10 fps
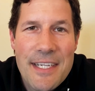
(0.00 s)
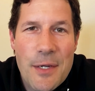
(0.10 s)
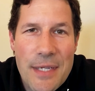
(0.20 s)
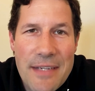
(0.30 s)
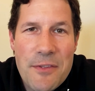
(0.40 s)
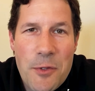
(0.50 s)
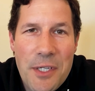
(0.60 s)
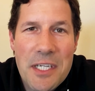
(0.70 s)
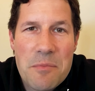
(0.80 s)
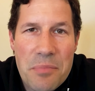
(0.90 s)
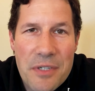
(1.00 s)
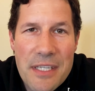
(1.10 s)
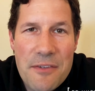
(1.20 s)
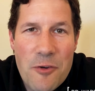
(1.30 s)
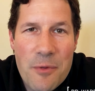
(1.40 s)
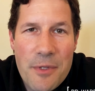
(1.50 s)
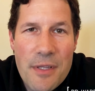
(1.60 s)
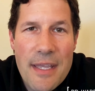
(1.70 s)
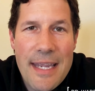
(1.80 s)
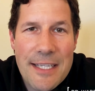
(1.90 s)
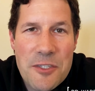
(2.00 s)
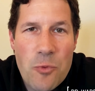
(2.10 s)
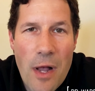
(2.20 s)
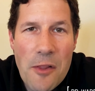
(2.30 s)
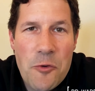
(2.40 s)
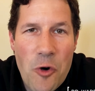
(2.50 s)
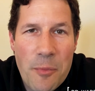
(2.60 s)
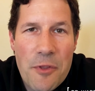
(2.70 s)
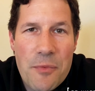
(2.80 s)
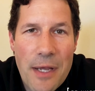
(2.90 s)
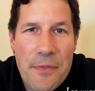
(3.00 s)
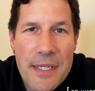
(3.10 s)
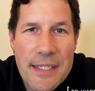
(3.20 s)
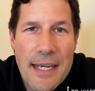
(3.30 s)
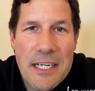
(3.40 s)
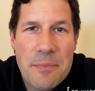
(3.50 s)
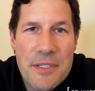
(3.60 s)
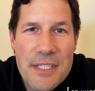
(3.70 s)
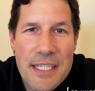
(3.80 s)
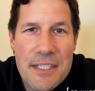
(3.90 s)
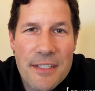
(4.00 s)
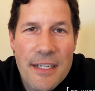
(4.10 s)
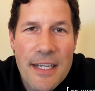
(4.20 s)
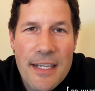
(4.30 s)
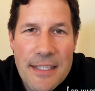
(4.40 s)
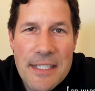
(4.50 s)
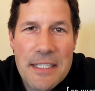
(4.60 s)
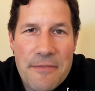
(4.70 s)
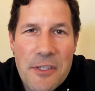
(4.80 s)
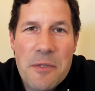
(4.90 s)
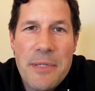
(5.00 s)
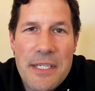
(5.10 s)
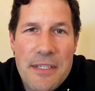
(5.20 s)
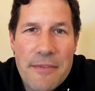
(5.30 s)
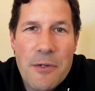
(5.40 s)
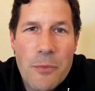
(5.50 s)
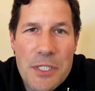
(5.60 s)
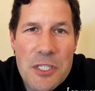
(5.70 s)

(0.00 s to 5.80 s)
Now, even though you can breathe normal and swallow normal throughout the entire procedure, it's gonna feel a bit different when you